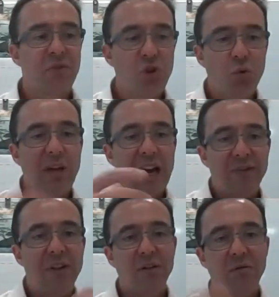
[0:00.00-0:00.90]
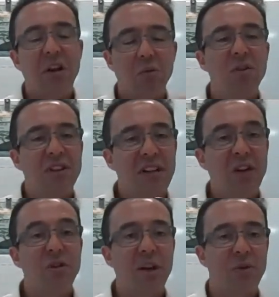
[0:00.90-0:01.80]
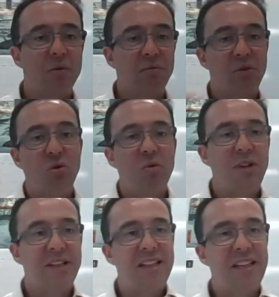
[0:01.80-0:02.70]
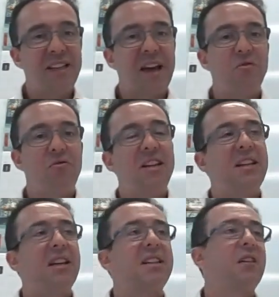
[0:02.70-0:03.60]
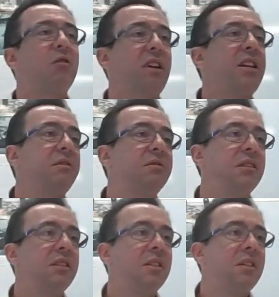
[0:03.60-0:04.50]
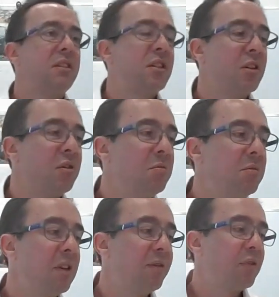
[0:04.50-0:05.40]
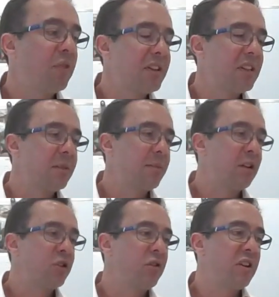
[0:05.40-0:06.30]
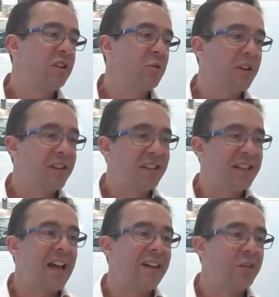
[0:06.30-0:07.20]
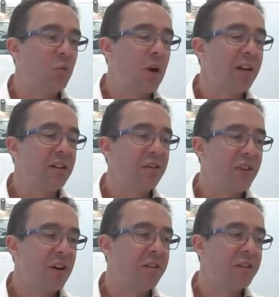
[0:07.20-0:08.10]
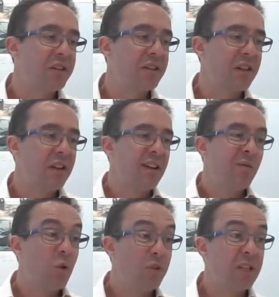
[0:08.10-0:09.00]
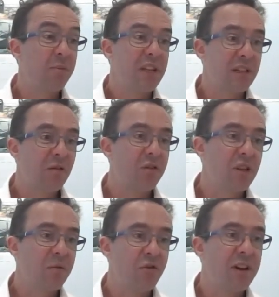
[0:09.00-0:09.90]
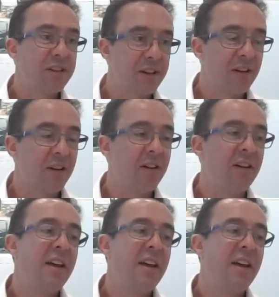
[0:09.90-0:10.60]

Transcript: do we have to you know what's the nature of that problem do we see that raising its head already so you know for us it's about trying to understand well in advance what some of these long-term trends are